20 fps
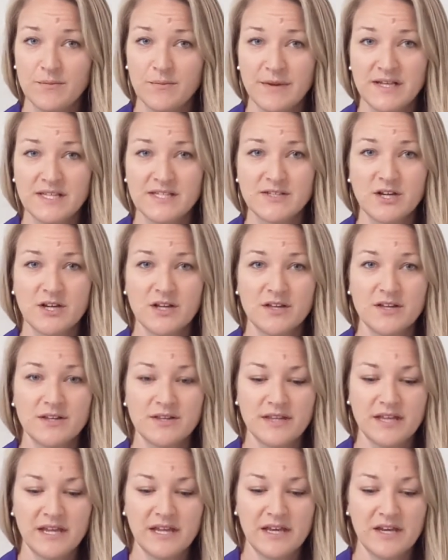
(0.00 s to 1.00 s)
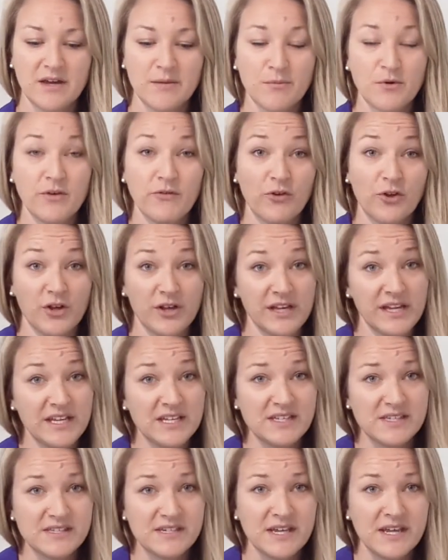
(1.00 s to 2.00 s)
based on the number of
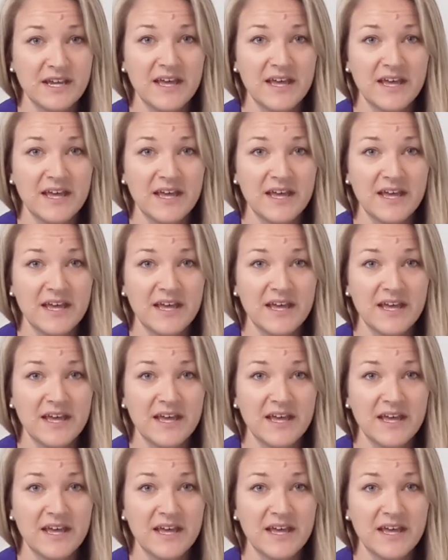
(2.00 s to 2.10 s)
cookies